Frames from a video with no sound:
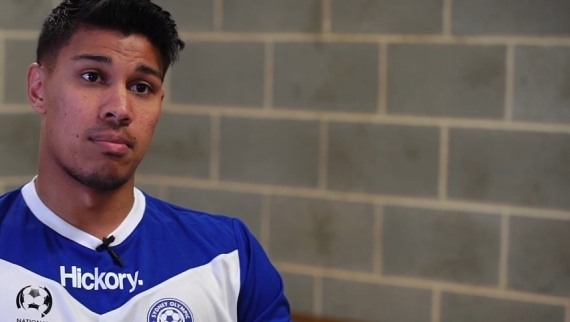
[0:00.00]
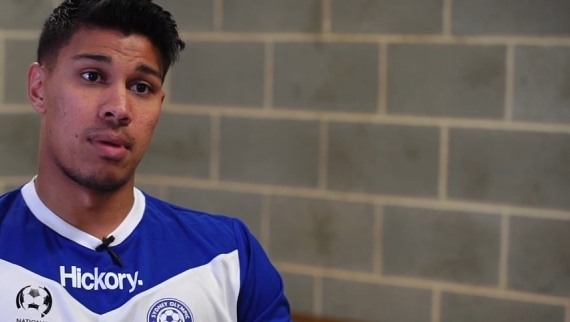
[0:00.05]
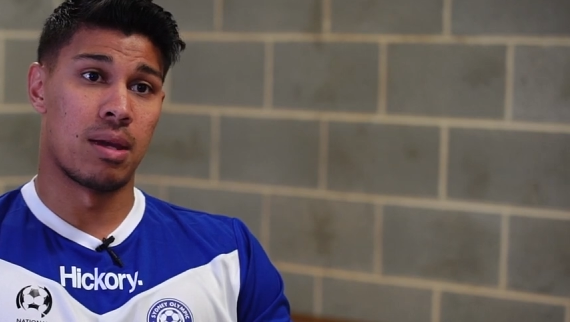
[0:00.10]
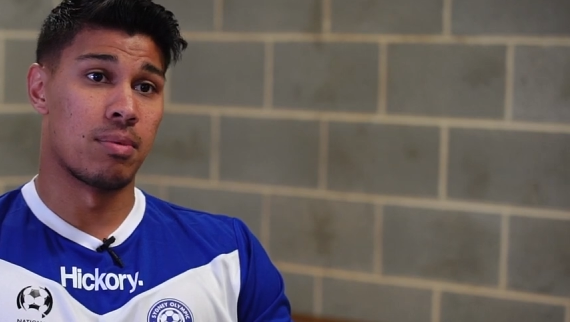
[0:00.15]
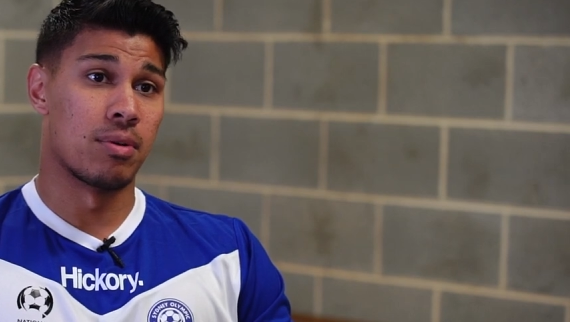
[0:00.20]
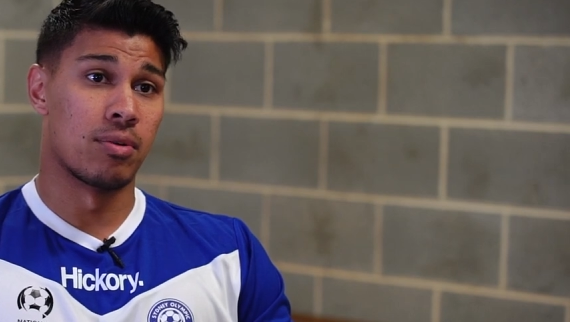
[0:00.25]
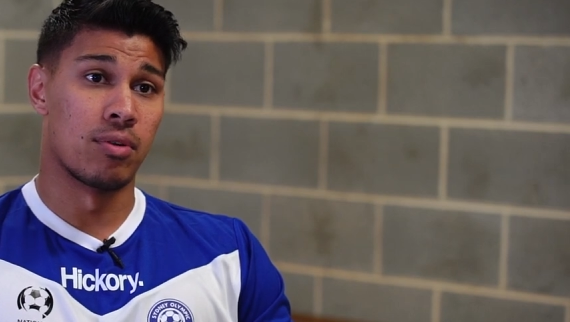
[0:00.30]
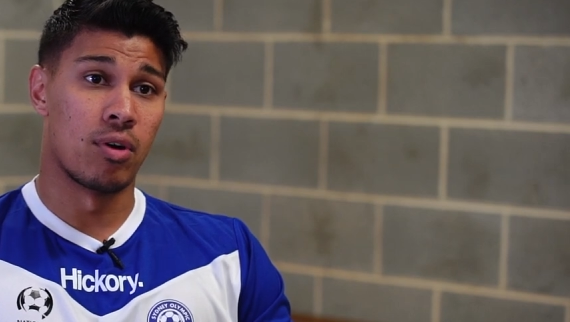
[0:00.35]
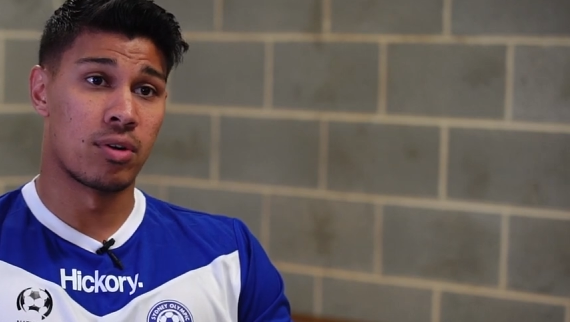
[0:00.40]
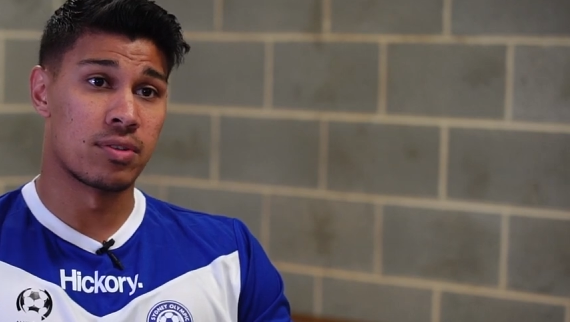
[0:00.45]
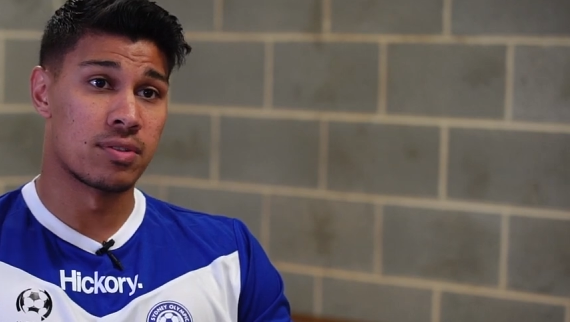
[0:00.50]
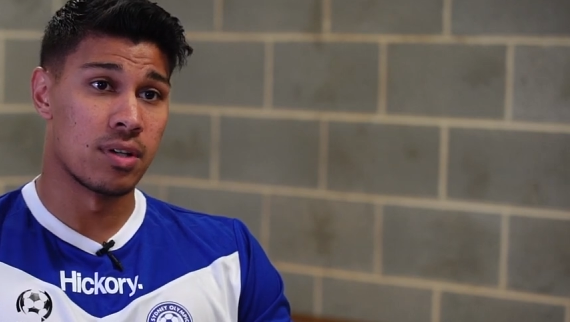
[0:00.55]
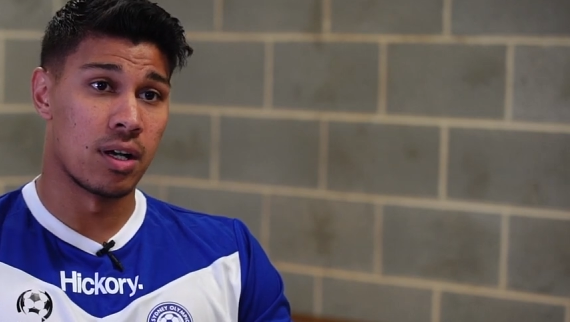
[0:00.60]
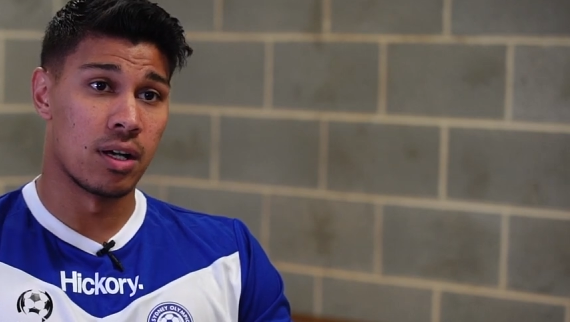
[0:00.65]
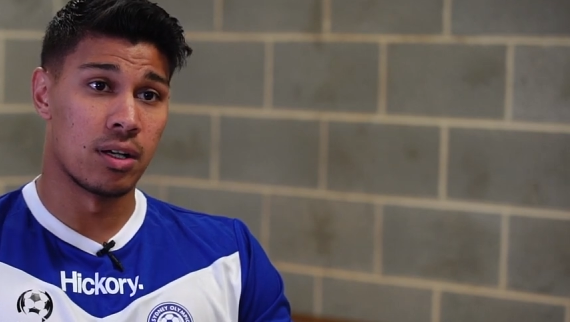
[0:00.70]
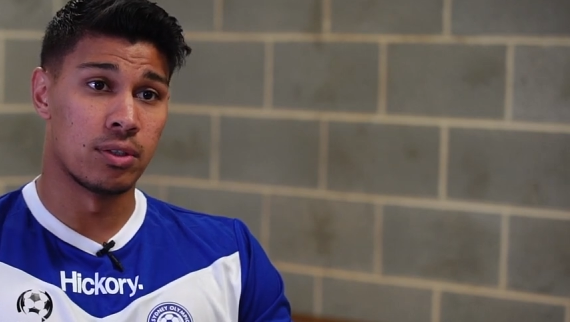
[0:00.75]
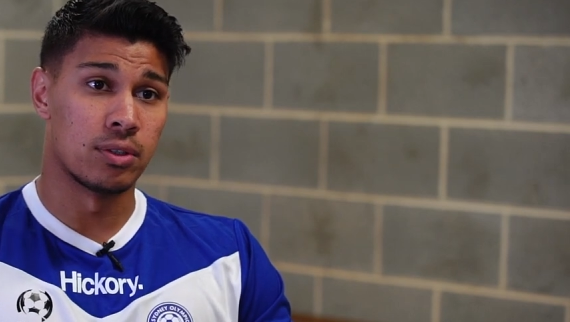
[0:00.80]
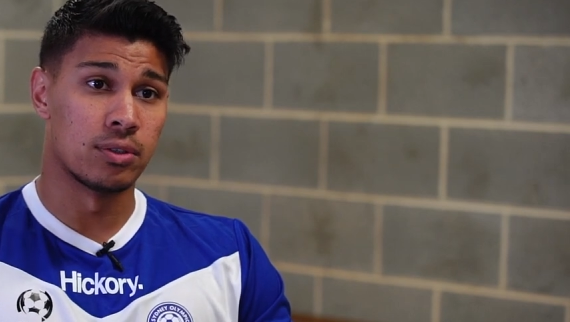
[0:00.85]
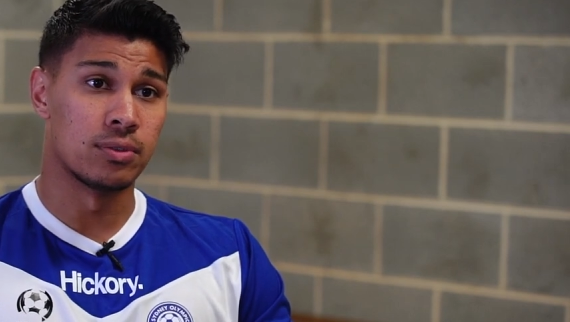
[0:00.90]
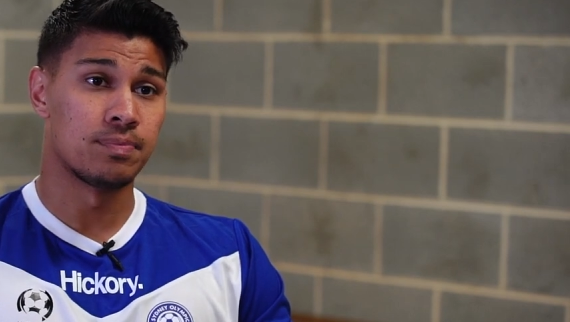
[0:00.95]
maybe
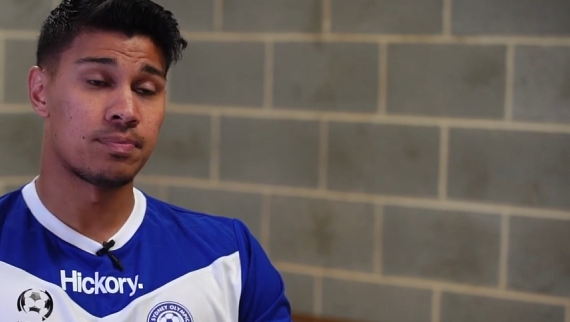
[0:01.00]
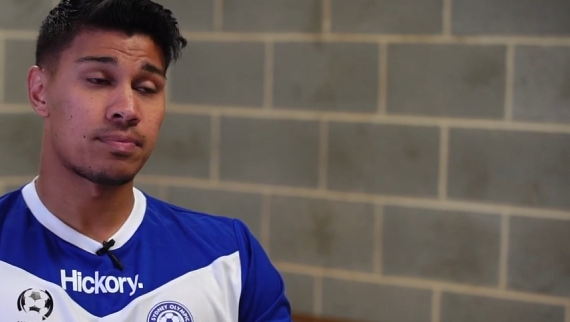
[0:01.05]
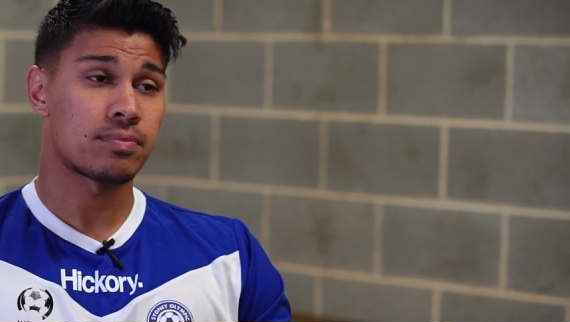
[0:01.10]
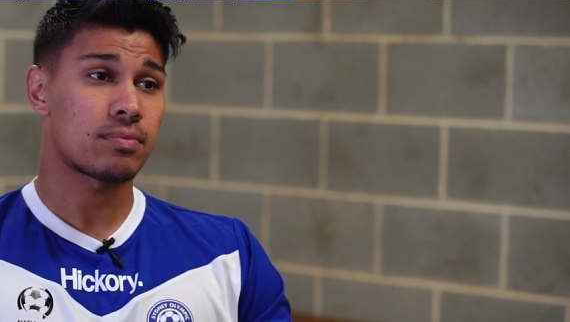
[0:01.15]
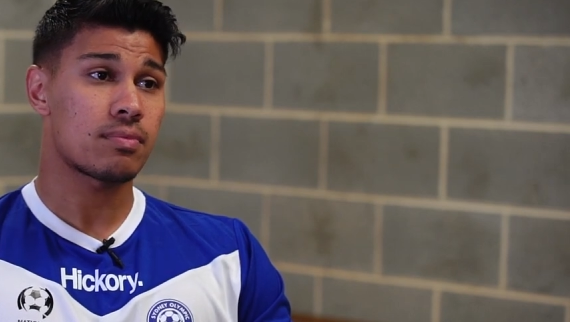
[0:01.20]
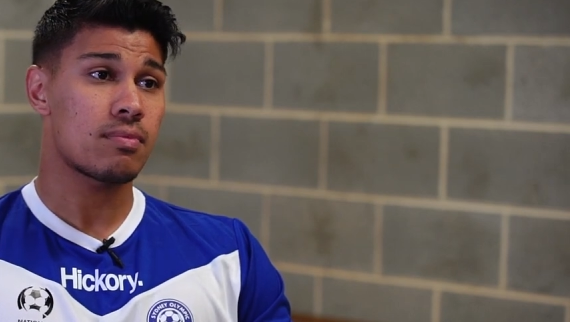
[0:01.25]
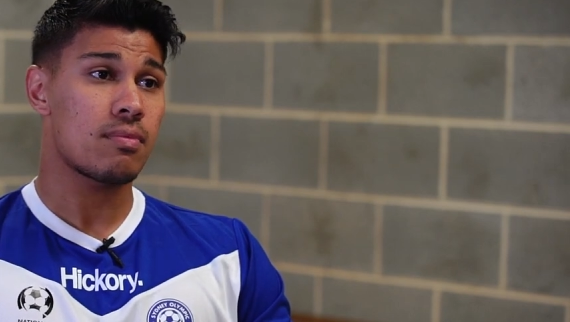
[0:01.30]
Rockdale,